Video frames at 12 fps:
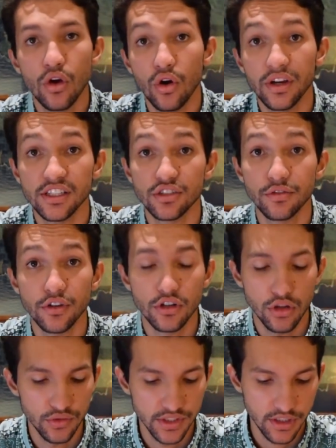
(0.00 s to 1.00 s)
Okay, so for
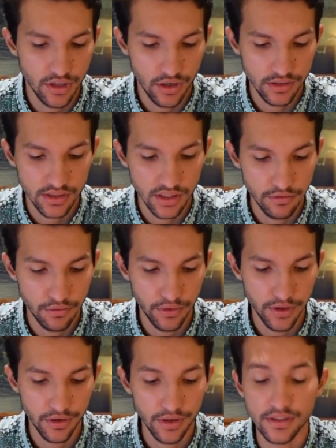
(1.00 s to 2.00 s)
closing costs, if
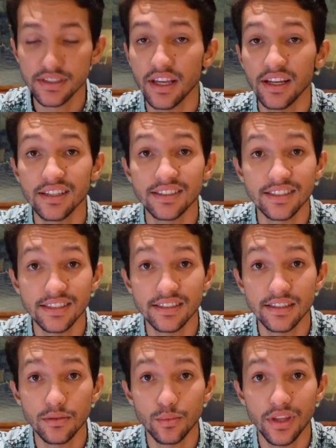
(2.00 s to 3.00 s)
we're staying
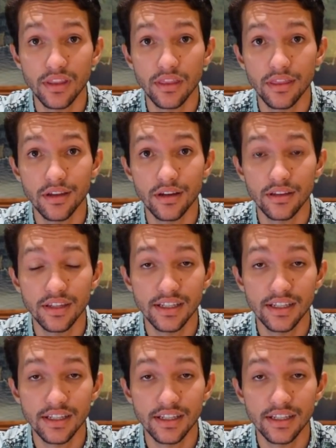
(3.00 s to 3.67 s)
consistent with the